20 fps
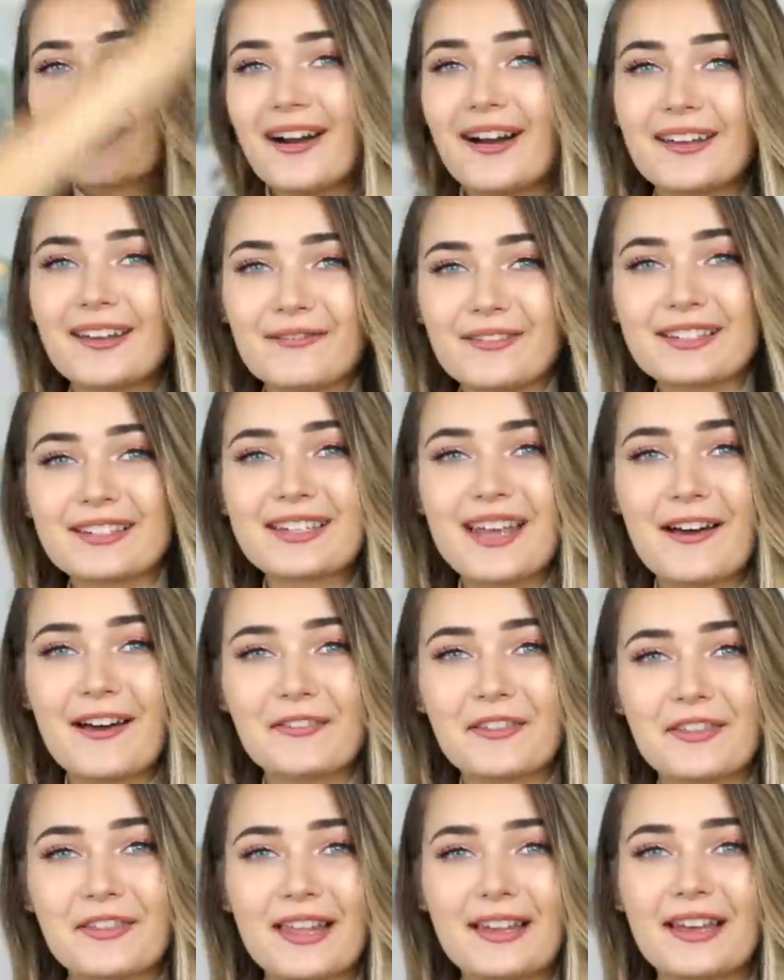Can't even
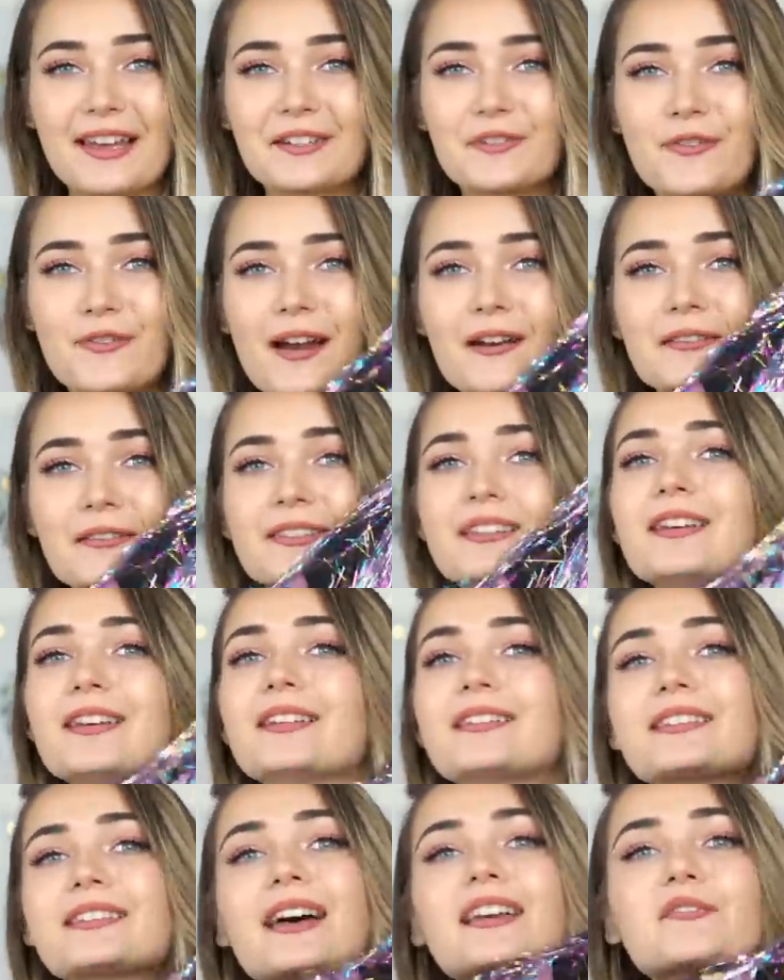tell that they're like
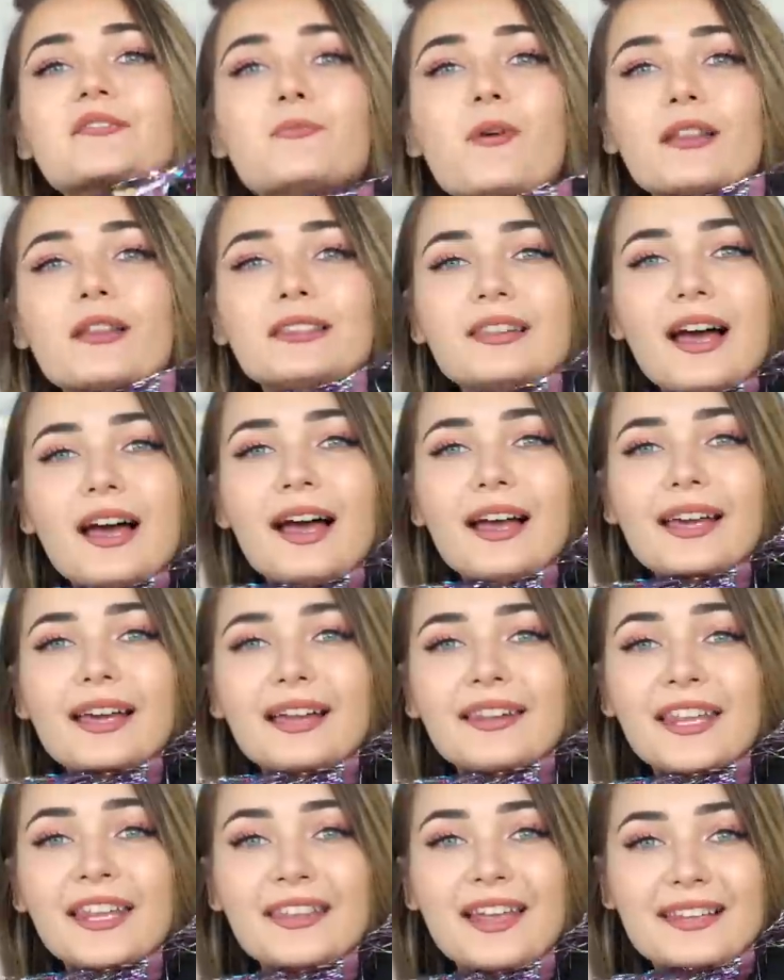trousers. There's one leg
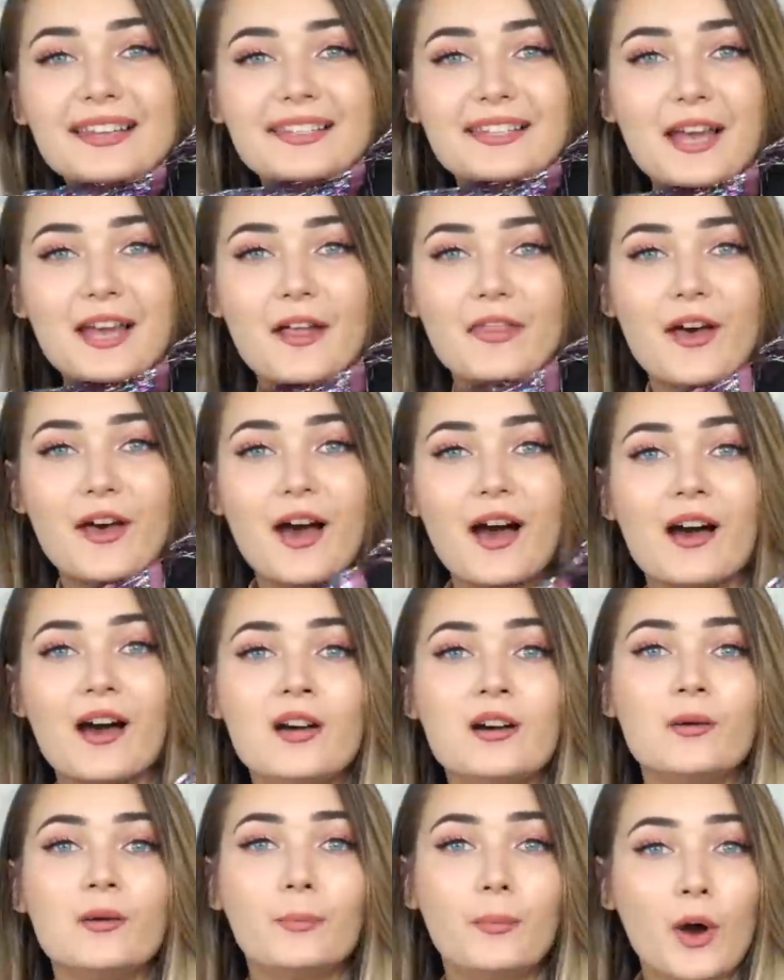and then there's the other,
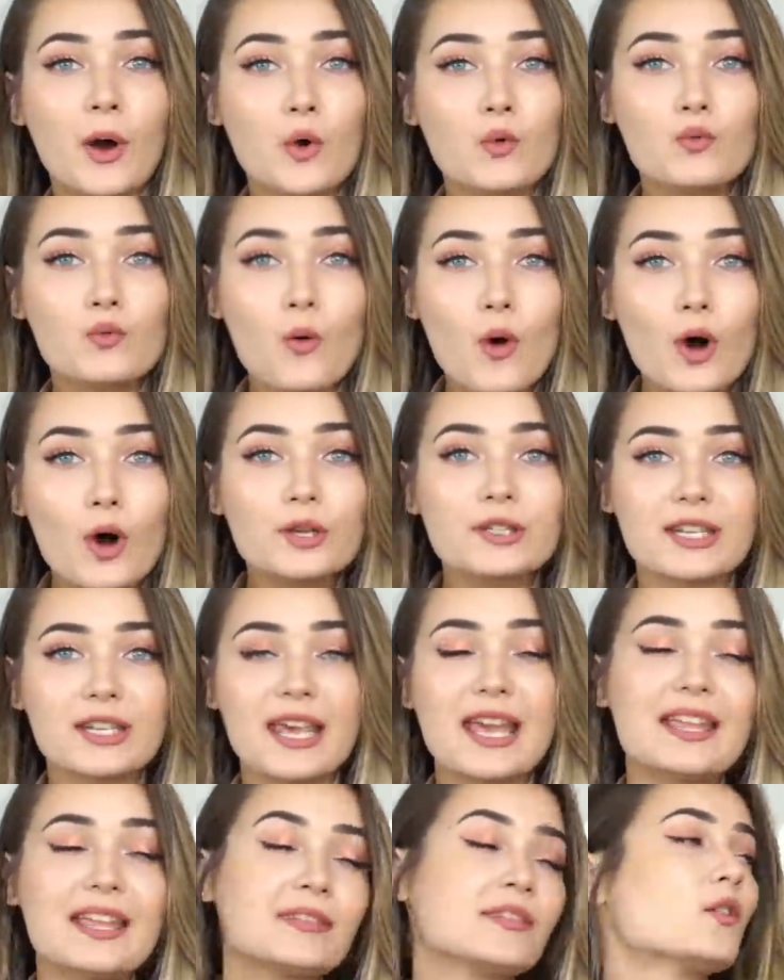but what
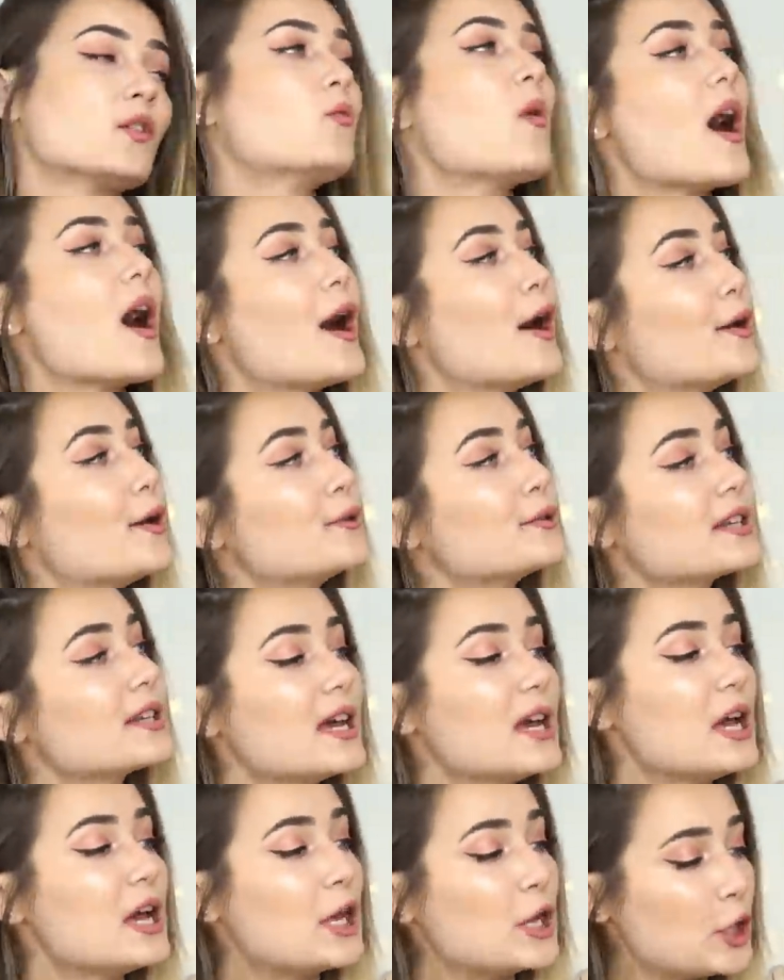in the
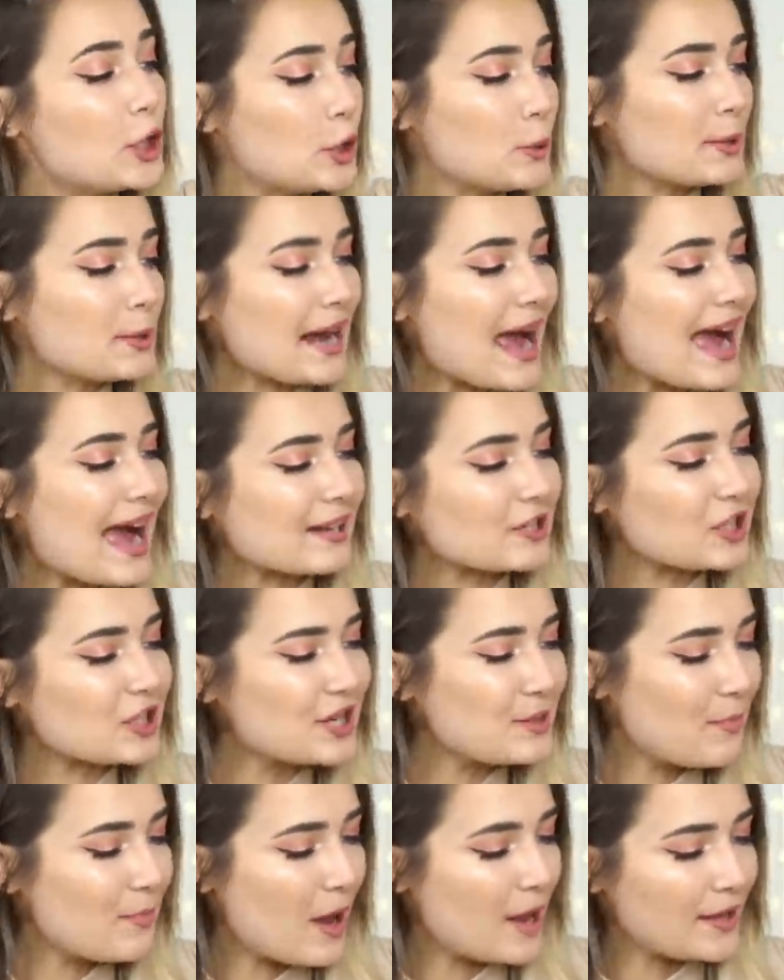world? Who would
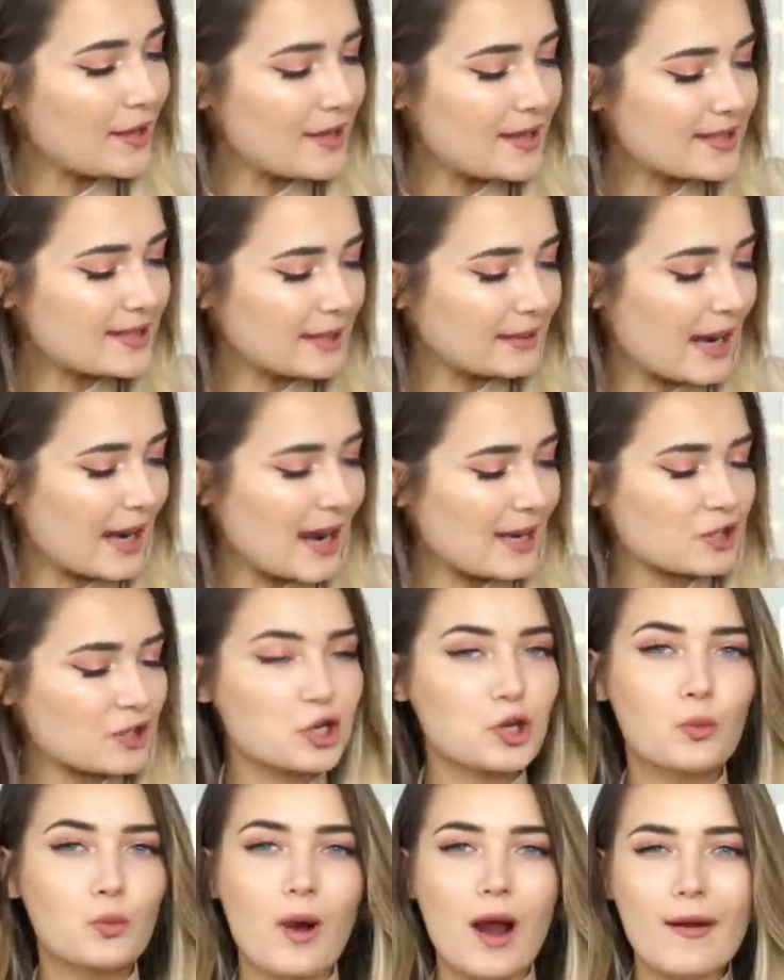actually buy this and
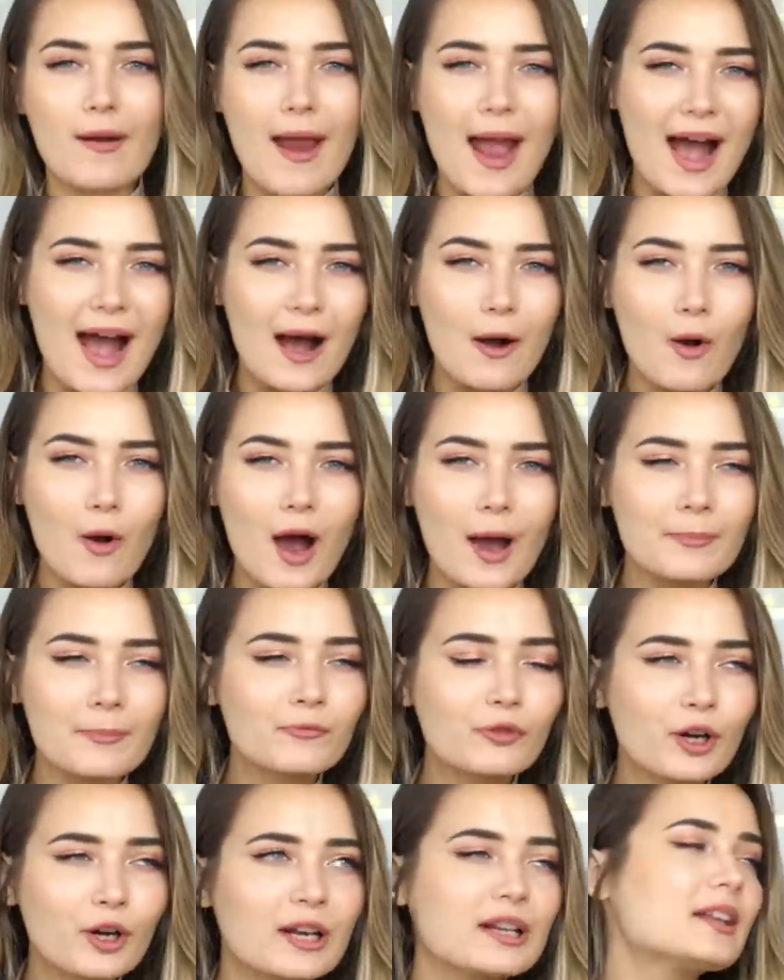actually wear it out?
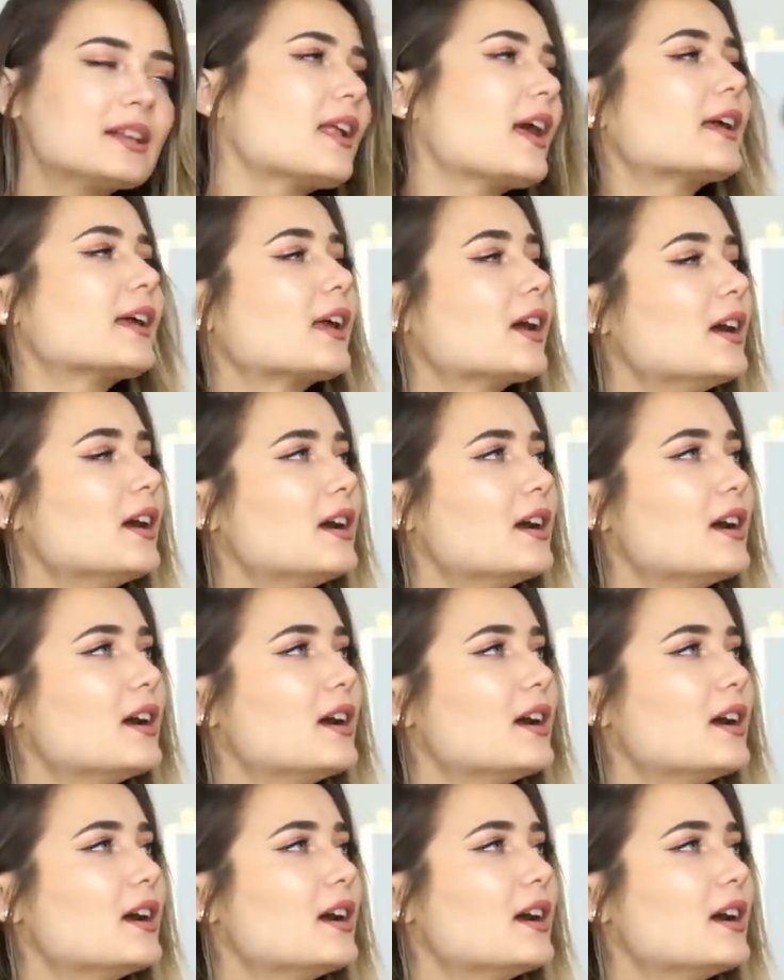I'm really like